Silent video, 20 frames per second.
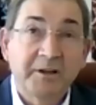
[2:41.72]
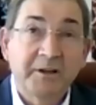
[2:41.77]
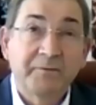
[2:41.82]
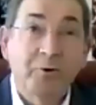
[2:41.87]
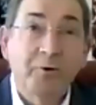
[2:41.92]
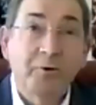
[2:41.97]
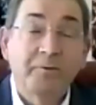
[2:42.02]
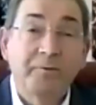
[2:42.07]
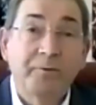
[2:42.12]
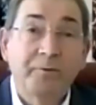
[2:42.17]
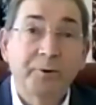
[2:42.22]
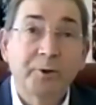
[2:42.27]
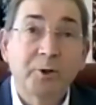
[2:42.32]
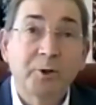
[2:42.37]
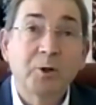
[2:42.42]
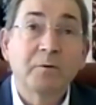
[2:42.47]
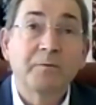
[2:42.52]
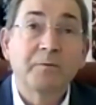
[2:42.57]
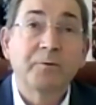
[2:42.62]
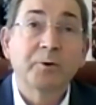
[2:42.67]
for
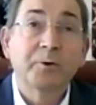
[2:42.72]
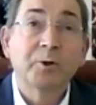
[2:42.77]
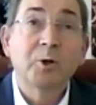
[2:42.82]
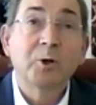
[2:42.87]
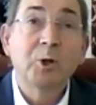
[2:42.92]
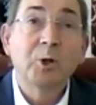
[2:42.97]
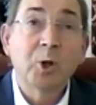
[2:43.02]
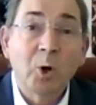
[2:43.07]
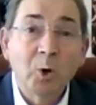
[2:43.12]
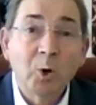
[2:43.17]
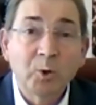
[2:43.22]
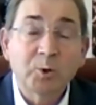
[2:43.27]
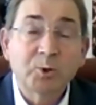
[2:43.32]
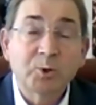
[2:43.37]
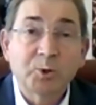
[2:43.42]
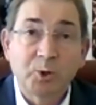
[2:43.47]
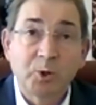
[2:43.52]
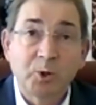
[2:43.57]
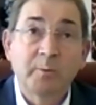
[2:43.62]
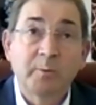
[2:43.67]
the longer
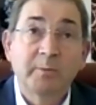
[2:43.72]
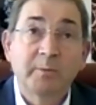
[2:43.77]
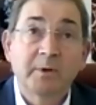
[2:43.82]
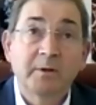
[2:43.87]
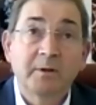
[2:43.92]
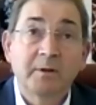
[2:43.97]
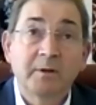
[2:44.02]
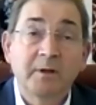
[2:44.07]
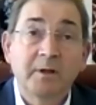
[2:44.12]
term,